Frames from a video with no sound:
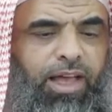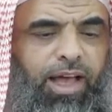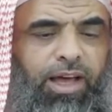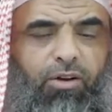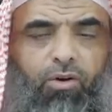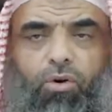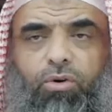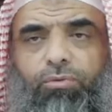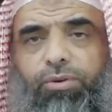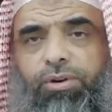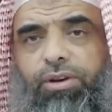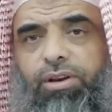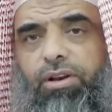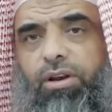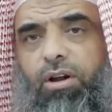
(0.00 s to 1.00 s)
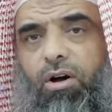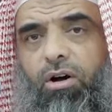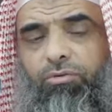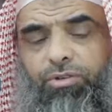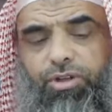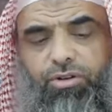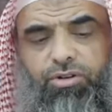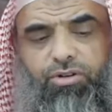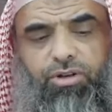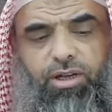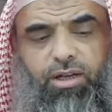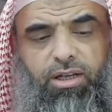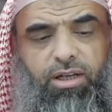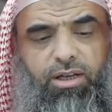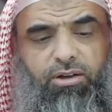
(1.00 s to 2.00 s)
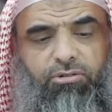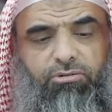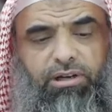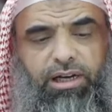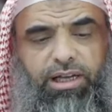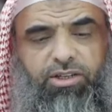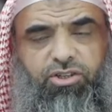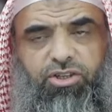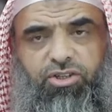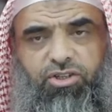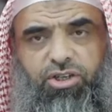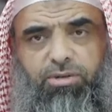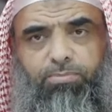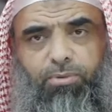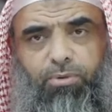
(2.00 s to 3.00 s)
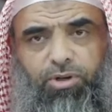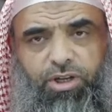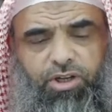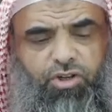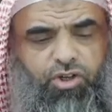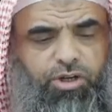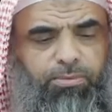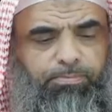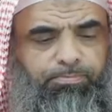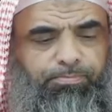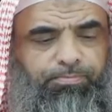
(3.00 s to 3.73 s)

An orphan of near uh, relationship or kinship